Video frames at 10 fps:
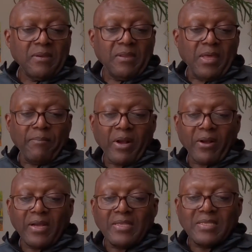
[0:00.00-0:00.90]
The
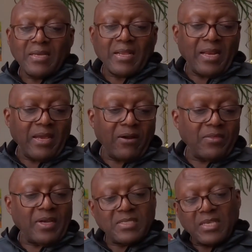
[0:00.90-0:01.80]
Americans declared,
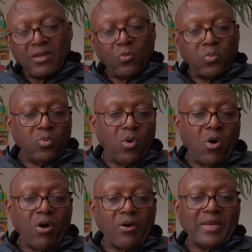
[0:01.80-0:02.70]
I said,
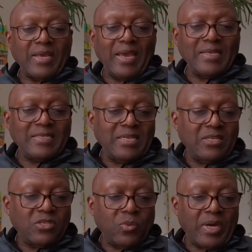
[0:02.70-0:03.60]
war in
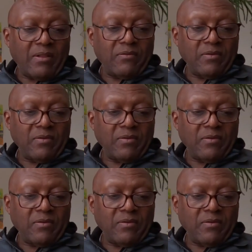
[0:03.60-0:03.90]
1812.